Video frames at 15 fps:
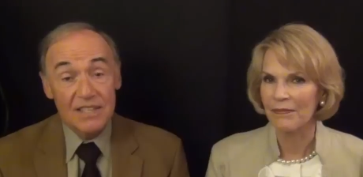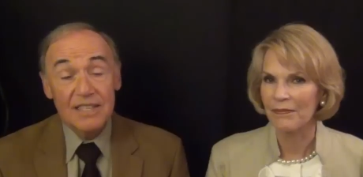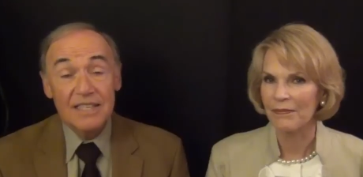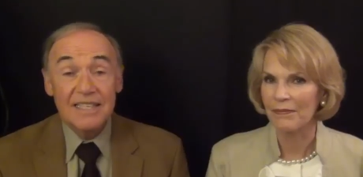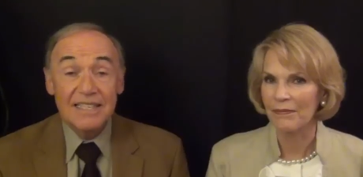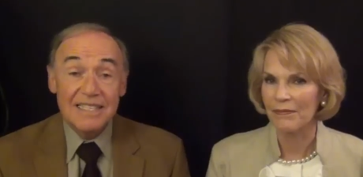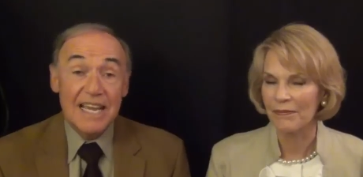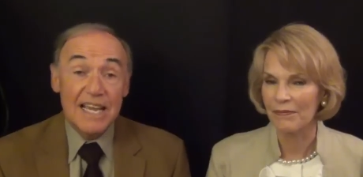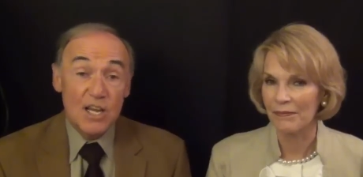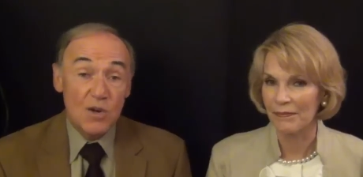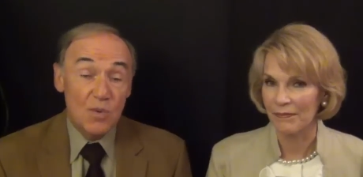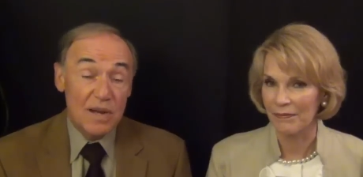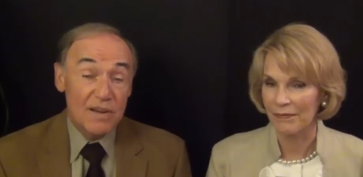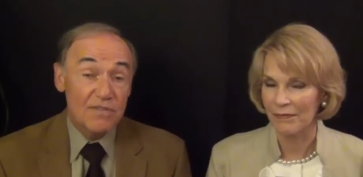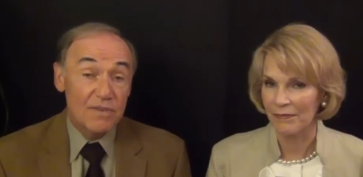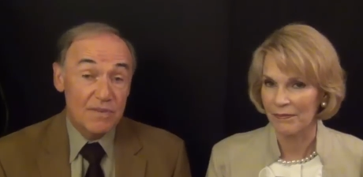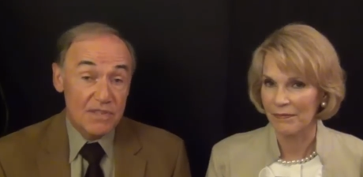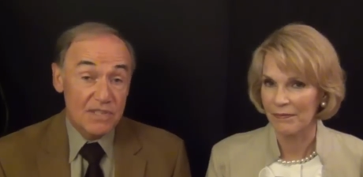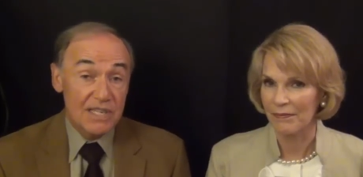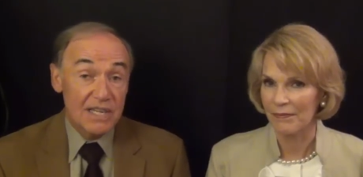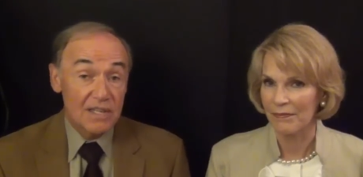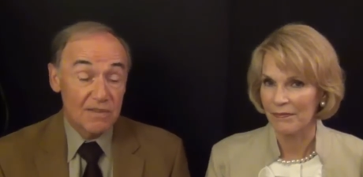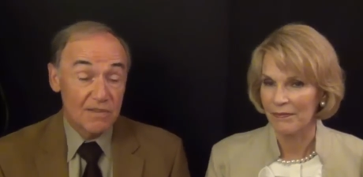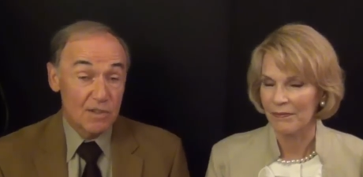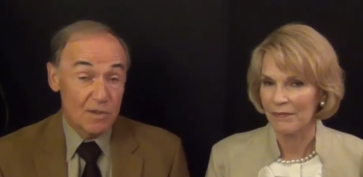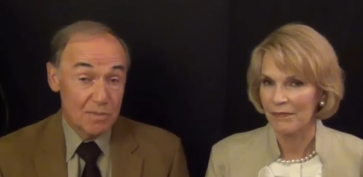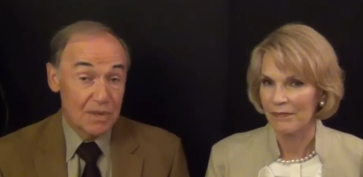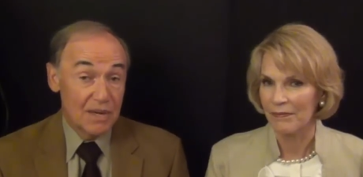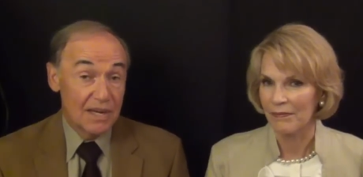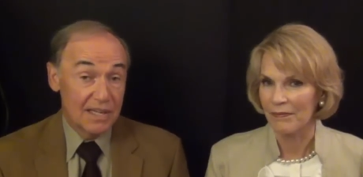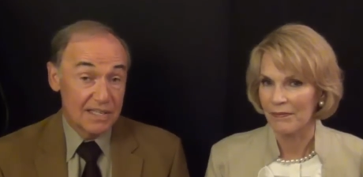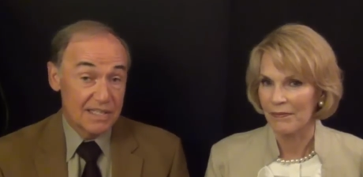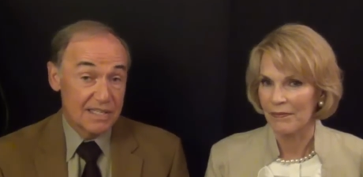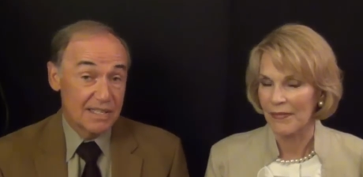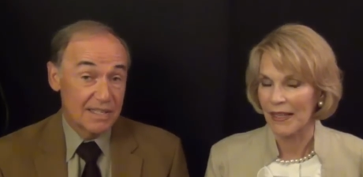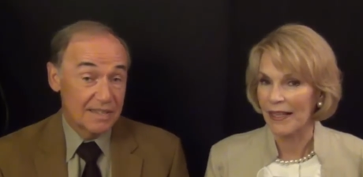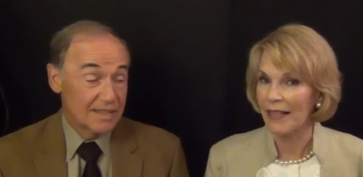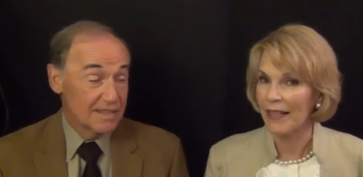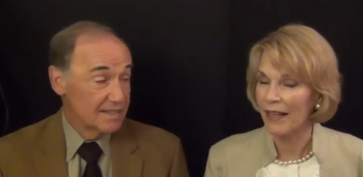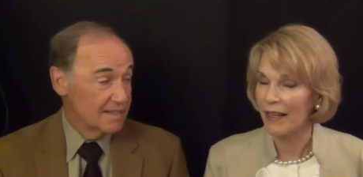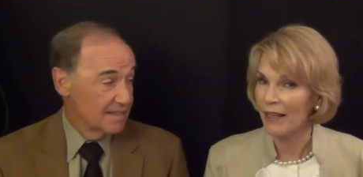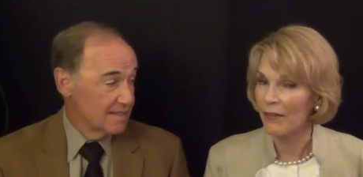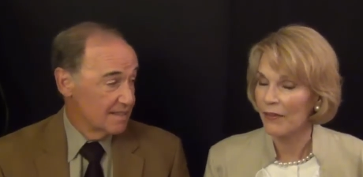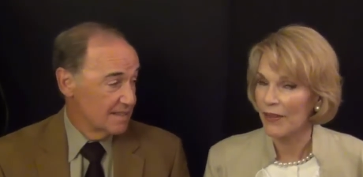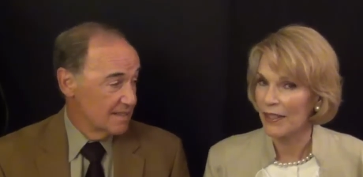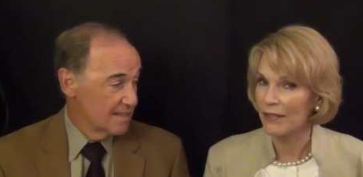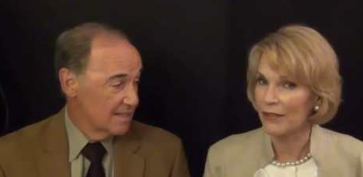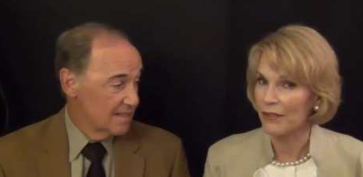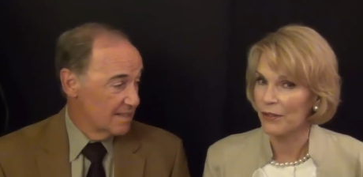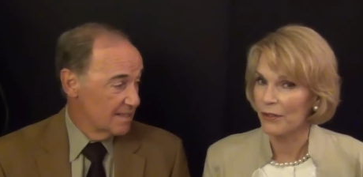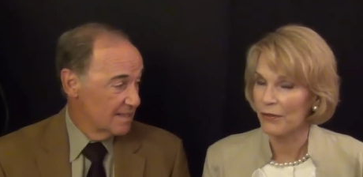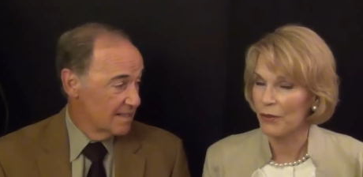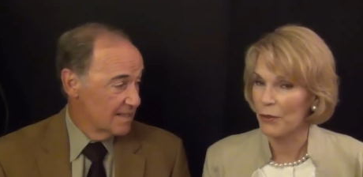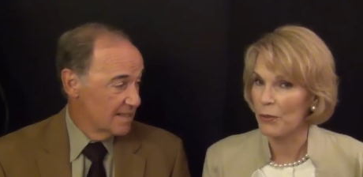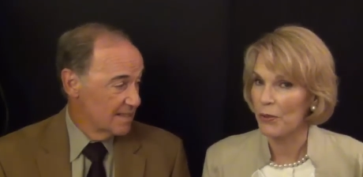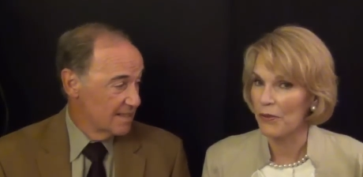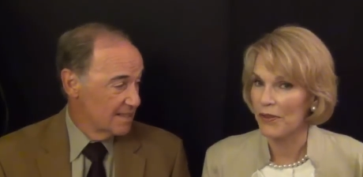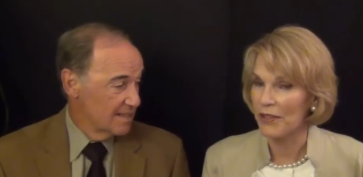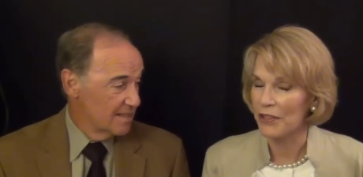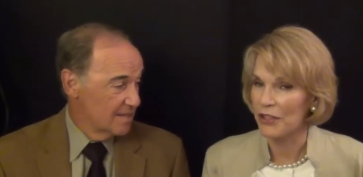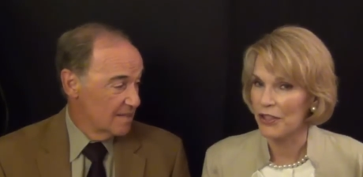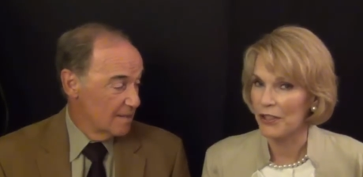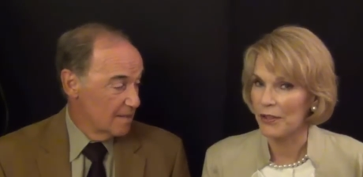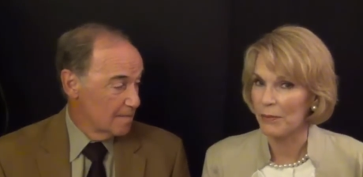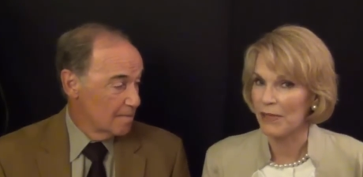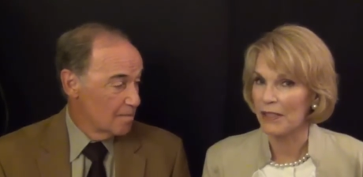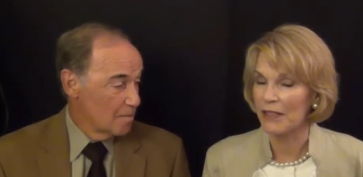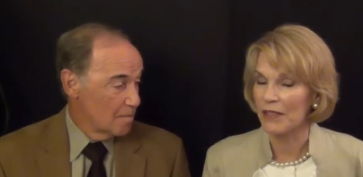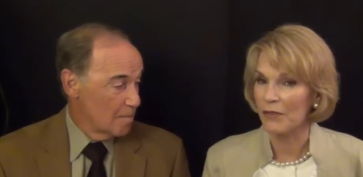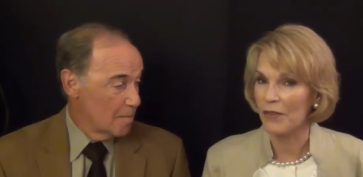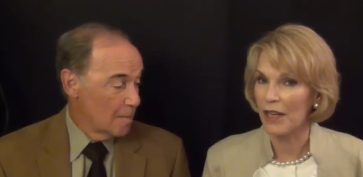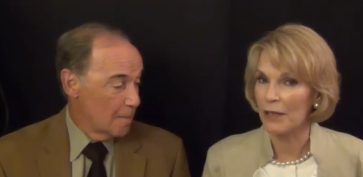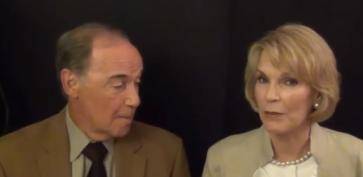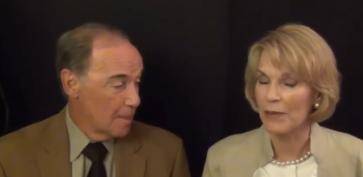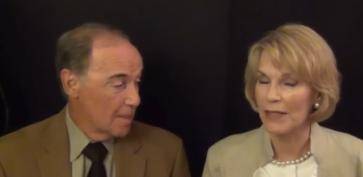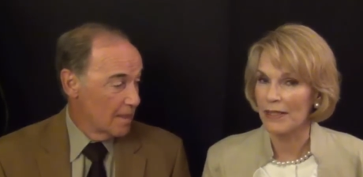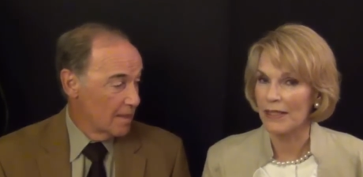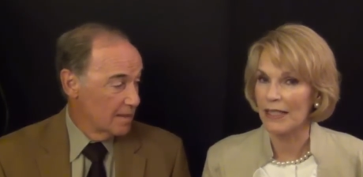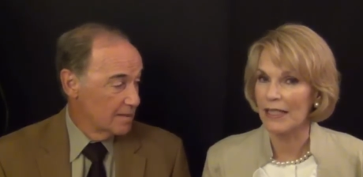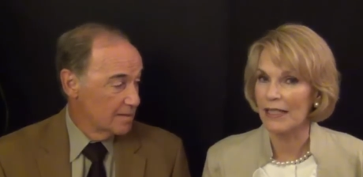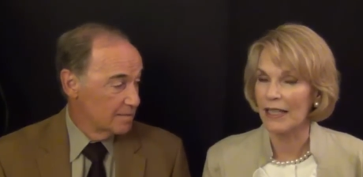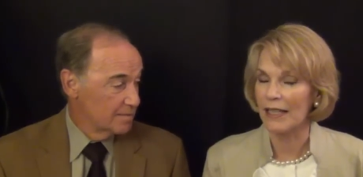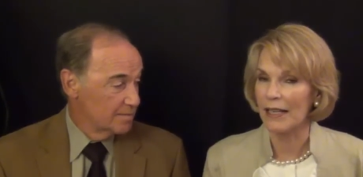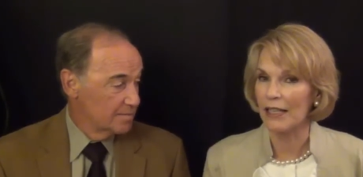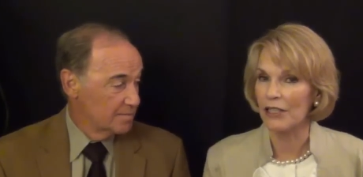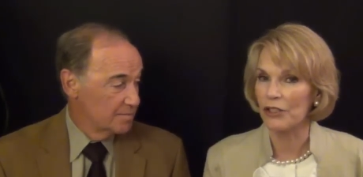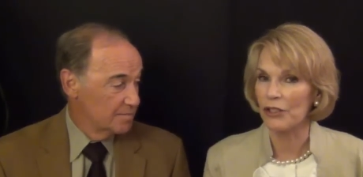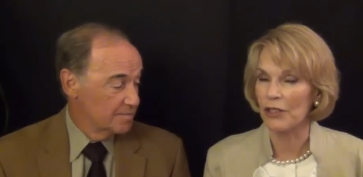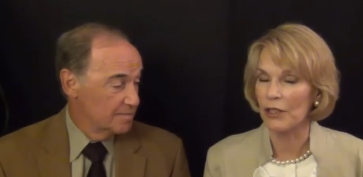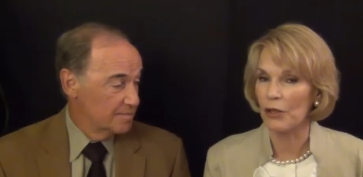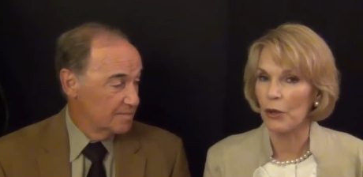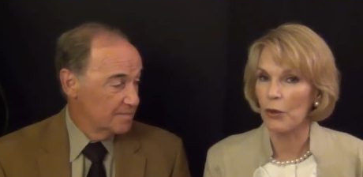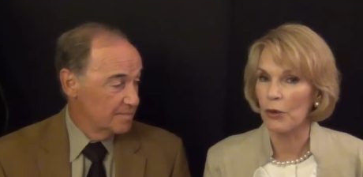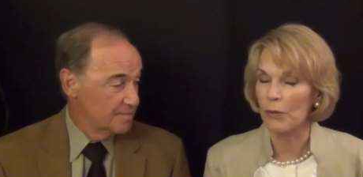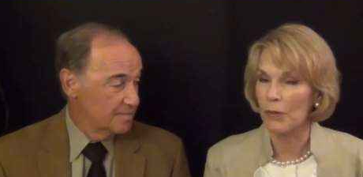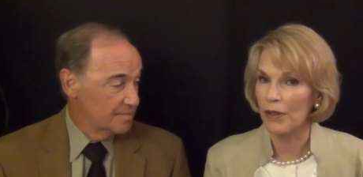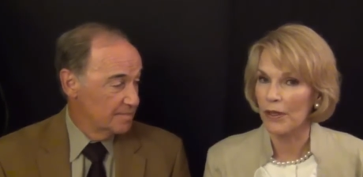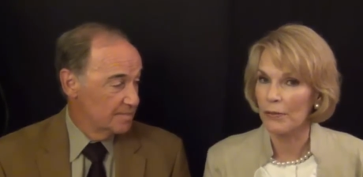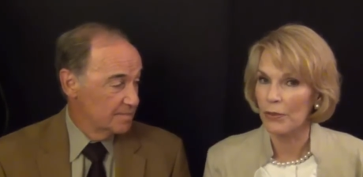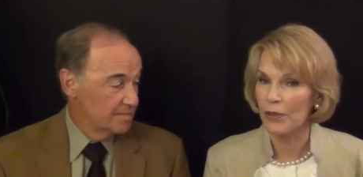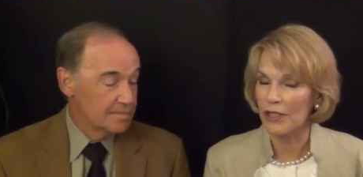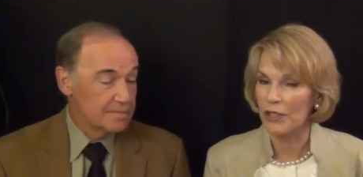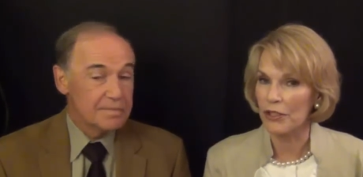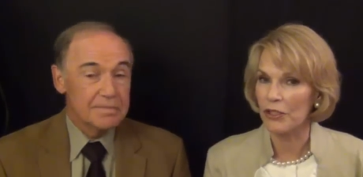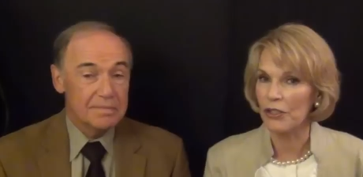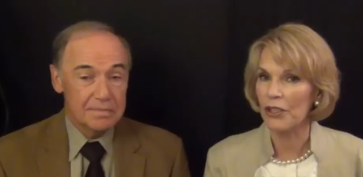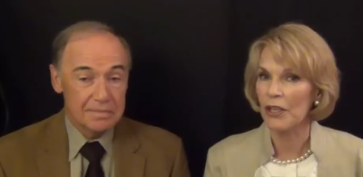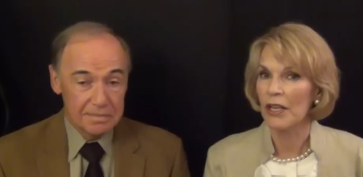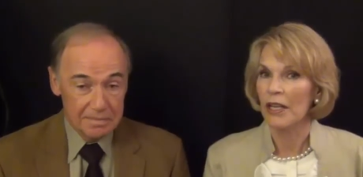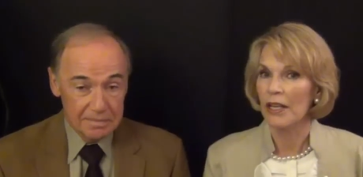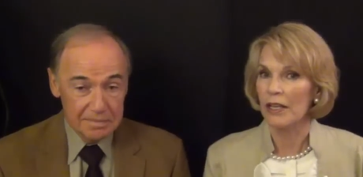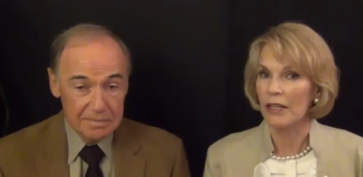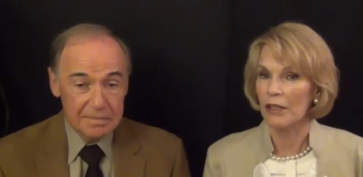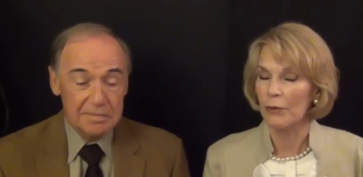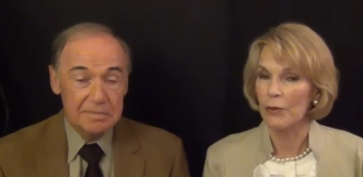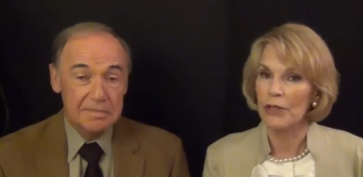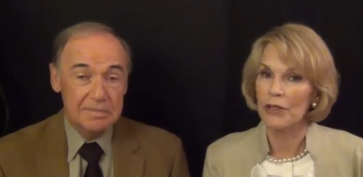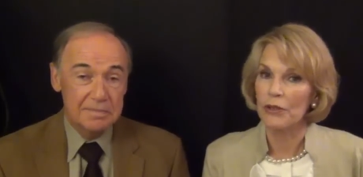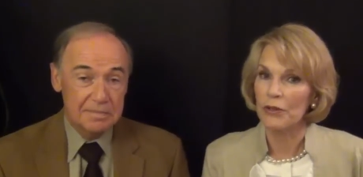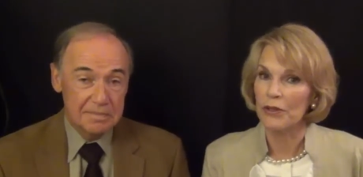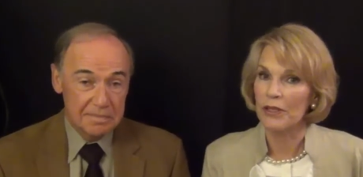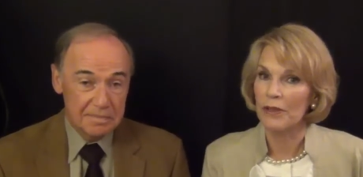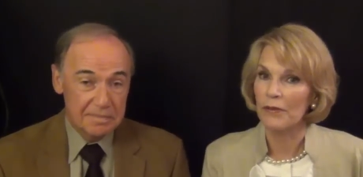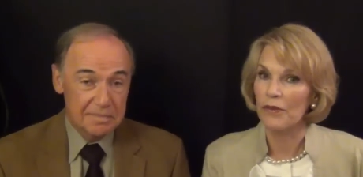Speaker 1: that take away from the sale of their products.
Speaker 2: Yeah, and things that are for prevention because vitamin C can actually lower blood pressure, mm-hmm. it can reduce